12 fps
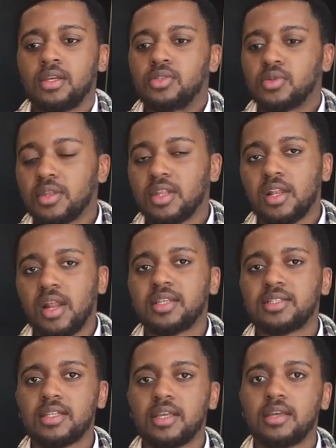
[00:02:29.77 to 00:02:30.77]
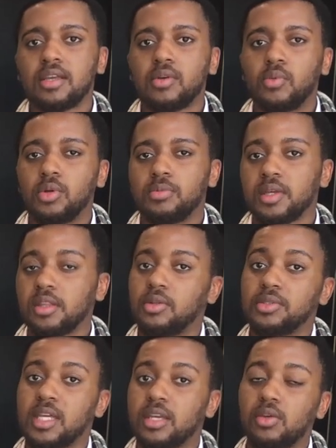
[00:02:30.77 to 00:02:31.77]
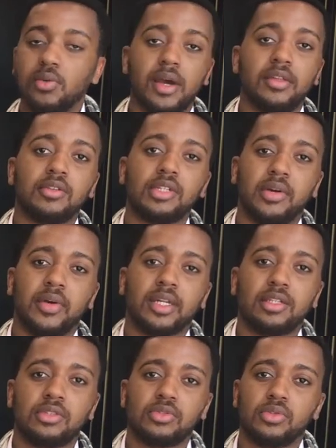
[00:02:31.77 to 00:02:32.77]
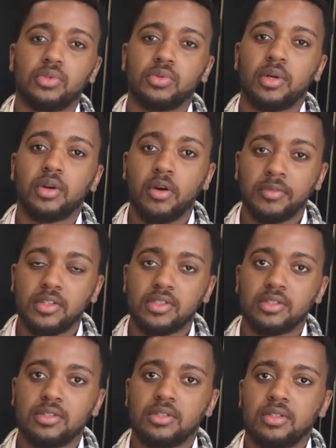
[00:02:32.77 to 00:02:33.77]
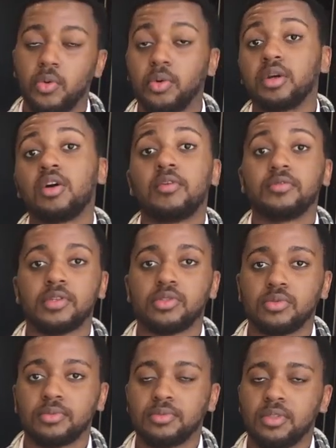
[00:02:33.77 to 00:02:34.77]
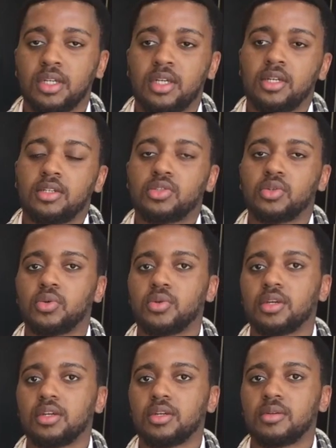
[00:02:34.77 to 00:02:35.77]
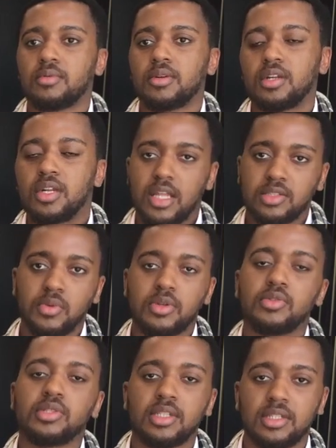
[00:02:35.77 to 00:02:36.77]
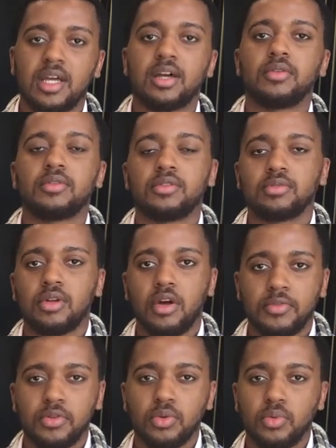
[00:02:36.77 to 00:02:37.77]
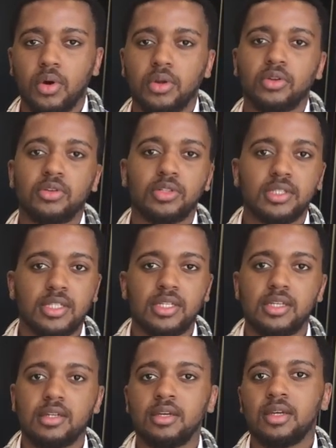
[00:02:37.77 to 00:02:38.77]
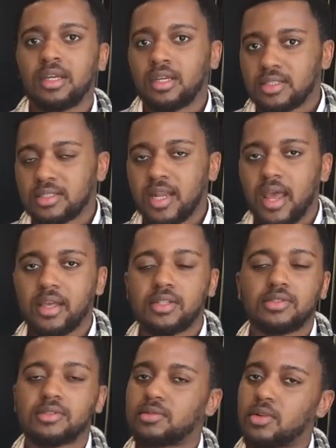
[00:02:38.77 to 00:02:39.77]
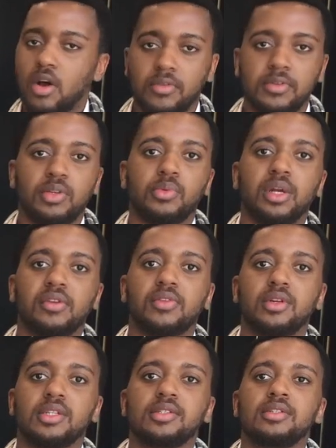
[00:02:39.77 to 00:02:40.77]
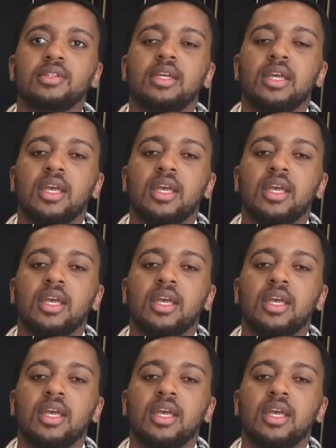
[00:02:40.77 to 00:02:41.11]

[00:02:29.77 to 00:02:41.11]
So then the next thing will be they'll take you either directly to an office or a conference room. So the that's where you sit down. They'll offer you water, tea, snacks, coffee, whatever it is,